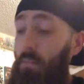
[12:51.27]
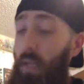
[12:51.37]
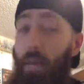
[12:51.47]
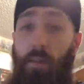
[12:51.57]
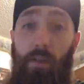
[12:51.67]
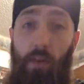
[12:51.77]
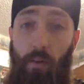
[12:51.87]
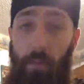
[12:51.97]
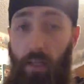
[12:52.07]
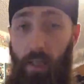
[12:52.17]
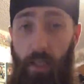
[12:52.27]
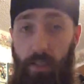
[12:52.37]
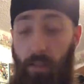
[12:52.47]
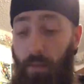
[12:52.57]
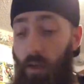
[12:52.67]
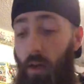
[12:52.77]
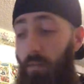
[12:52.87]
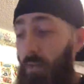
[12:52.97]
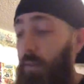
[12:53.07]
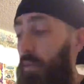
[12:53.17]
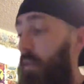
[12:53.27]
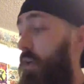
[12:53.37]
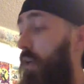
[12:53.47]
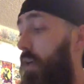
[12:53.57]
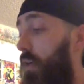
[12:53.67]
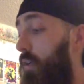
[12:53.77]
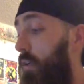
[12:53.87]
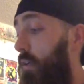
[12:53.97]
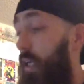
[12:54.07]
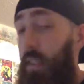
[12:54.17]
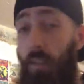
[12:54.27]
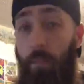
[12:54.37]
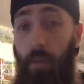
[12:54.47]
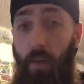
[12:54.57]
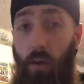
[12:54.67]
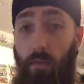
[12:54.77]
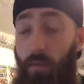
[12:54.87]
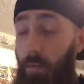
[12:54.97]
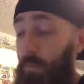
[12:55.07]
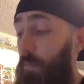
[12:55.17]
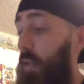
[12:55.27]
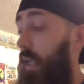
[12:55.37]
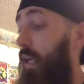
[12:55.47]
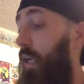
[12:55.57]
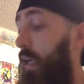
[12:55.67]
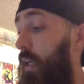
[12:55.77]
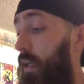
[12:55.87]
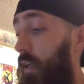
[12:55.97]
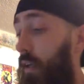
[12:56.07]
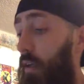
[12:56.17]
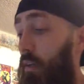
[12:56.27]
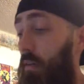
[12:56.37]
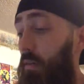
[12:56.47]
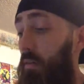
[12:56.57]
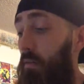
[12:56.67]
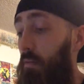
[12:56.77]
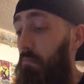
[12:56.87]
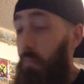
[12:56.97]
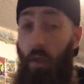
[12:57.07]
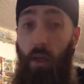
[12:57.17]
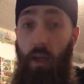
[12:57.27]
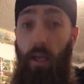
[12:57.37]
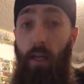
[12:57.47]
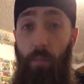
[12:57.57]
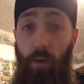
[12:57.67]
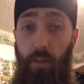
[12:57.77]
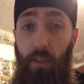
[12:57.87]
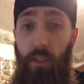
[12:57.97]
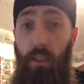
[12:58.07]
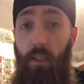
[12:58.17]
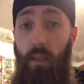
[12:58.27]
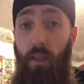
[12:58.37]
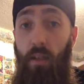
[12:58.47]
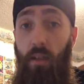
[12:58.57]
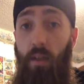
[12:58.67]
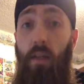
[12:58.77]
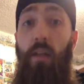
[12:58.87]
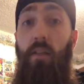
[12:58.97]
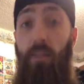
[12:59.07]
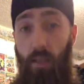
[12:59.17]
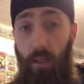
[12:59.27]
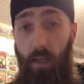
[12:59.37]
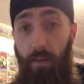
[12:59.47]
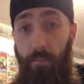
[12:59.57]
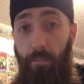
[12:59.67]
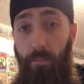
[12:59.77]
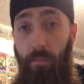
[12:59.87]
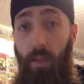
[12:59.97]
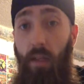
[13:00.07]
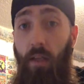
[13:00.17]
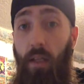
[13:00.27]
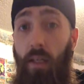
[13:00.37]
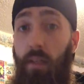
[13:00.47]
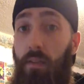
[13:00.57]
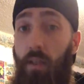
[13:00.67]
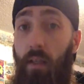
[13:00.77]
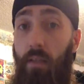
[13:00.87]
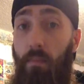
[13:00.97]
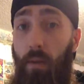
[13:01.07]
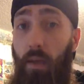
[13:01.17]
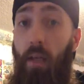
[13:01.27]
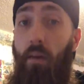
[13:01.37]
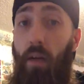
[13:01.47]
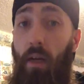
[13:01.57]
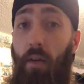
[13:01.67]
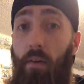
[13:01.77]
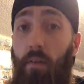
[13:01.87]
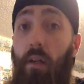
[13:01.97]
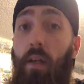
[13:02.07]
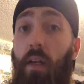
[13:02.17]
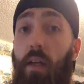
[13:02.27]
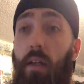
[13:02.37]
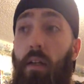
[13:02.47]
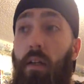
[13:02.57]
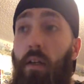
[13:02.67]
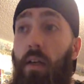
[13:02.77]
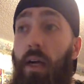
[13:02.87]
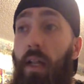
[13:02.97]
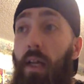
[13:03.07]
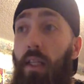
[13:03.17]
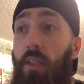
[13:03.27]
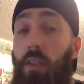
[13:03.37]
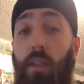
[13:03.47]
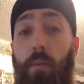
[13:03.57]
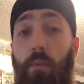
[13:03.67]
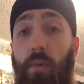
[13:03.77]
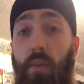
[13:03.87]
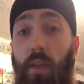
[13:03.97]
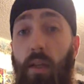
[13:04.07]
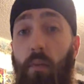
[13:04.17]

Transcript: this on eBay, guy sent me an offer. I accepted the offer, and he purchased it Sunday. It is Monday right now, and I like to ship within